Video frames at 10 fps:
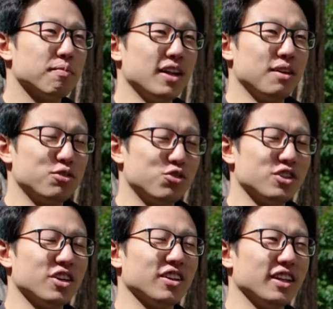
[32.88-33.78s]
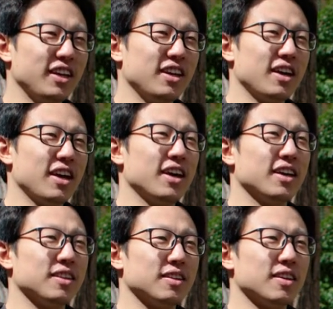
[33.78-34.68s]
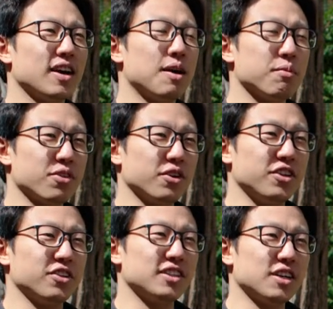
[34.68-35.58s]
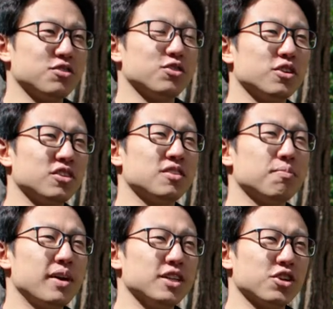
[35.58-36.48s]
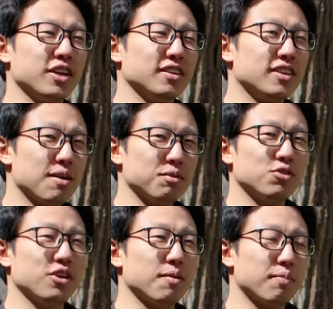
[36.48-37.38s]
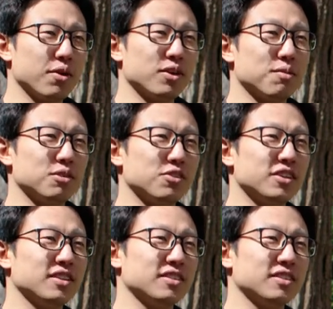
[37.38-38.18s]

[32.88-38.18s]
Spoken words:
My name is Jun Young Lee, and I'm a third year science student majoring in chemistry and biochemistry.